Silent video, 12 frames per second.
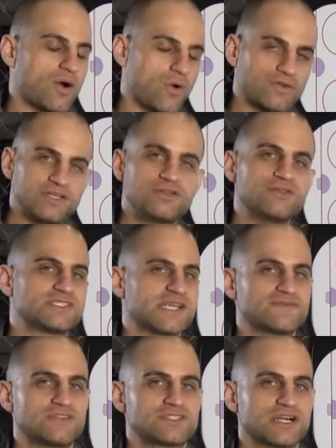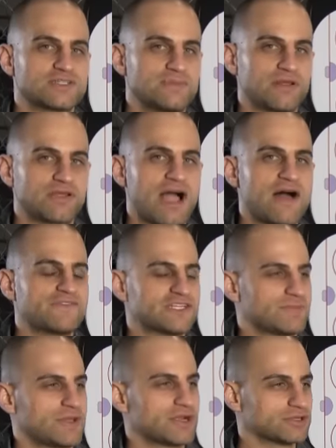Only do this after you start to build
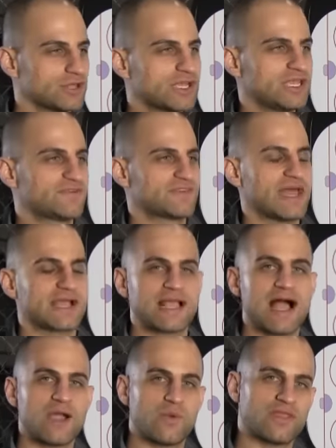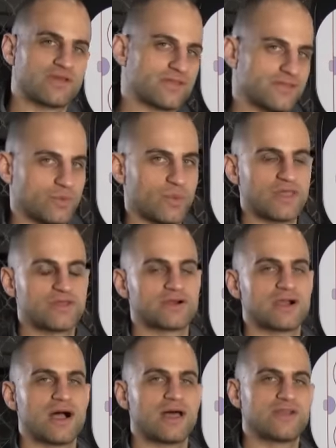confidence, but you're looking for that guy, whether
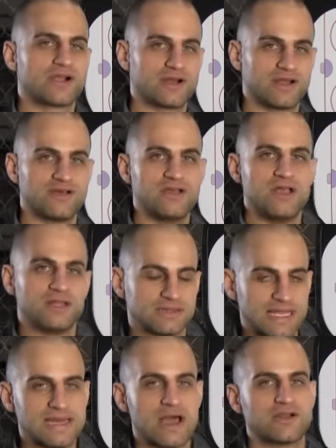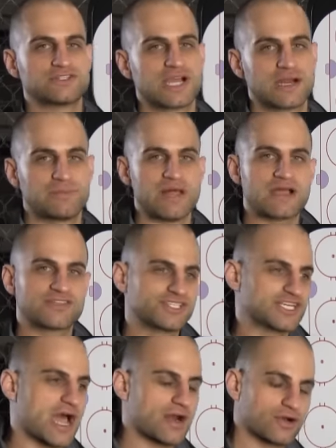whether uh, they're going to lay down and try to block the
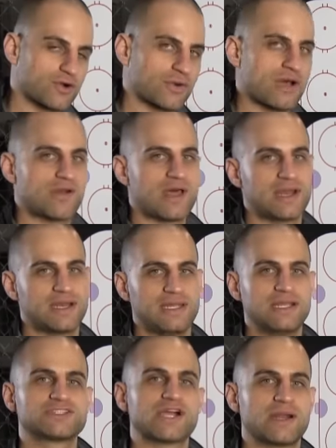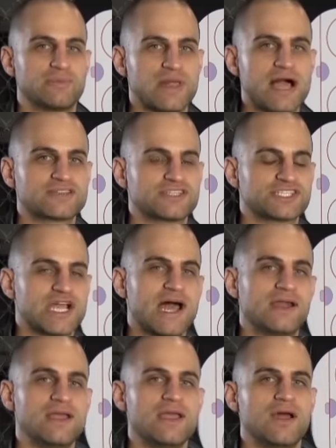shot or go down on a knee and try to block the
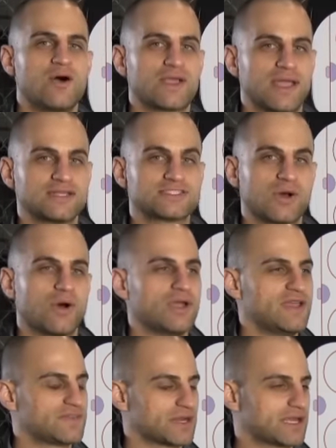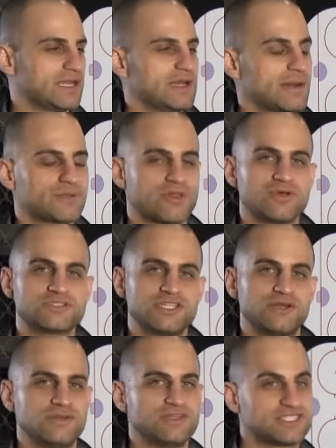shot. Okay, so if they're getting up close
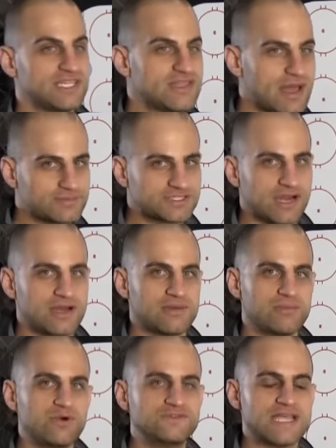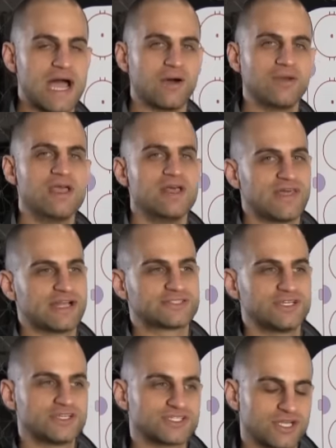to you and you see them starting to move down, that's
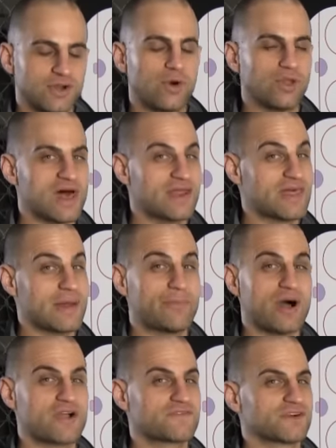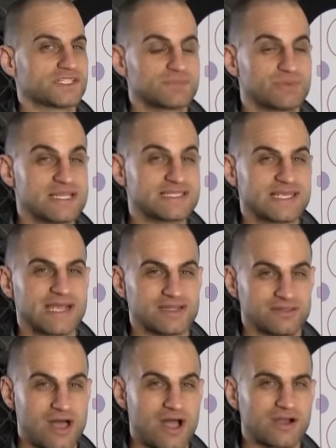when you're just going to hold on to that puck for a split
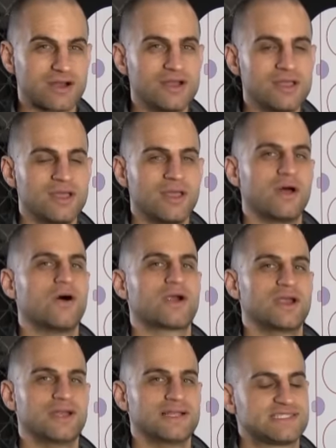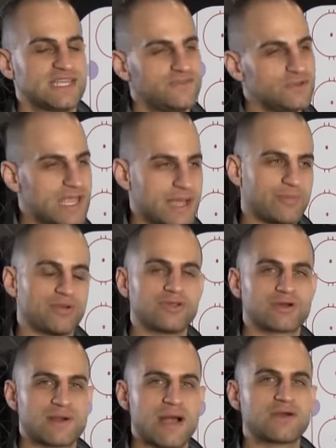second longer, all right, see if you can't pull
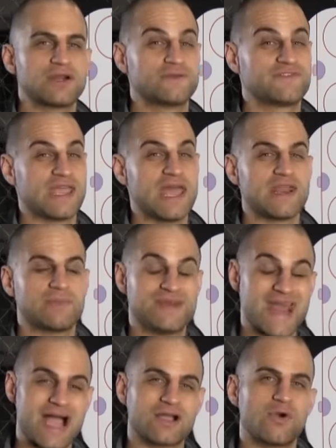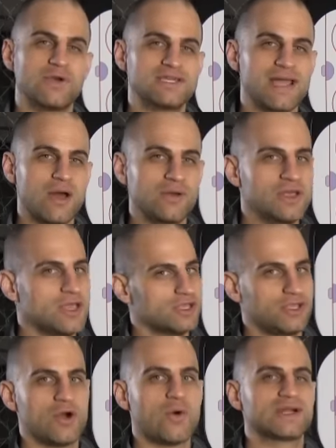it around. And if they end up not going down,
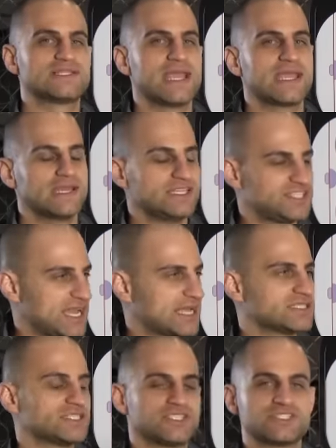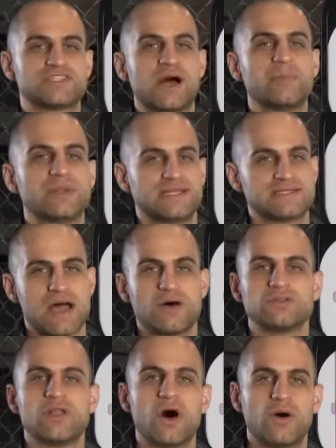you don't want to take any chances, just dump it in
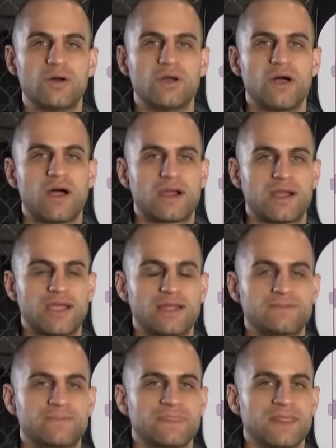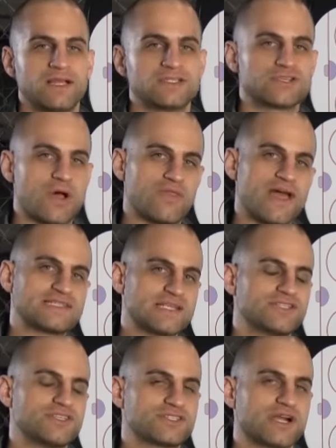down low, all right? So that's
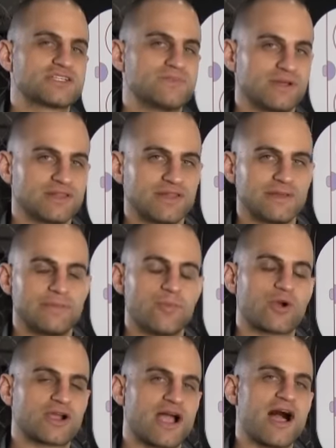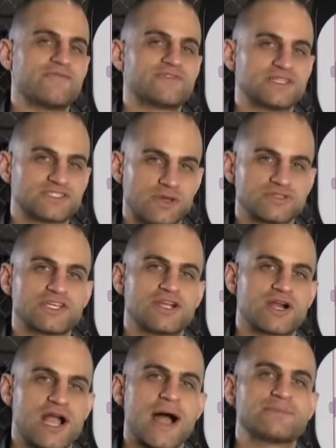as you start to build a little more confidence, those are
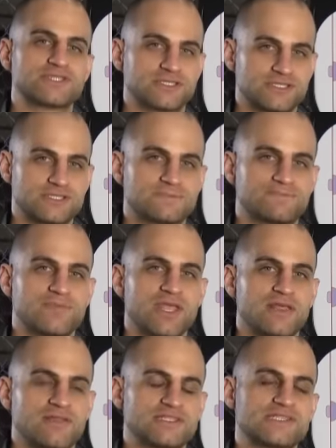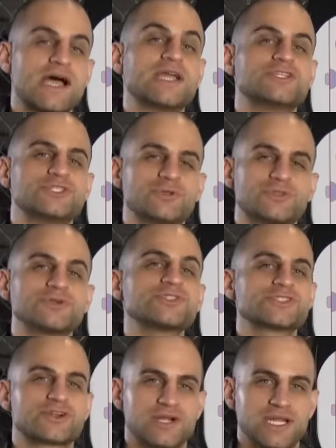your options. This is how you shoot through a
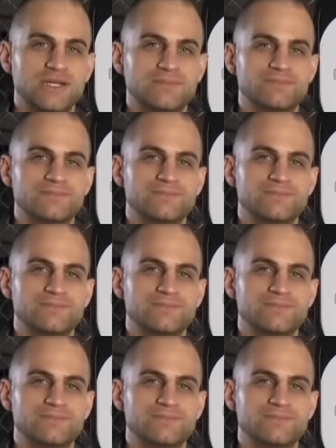screen.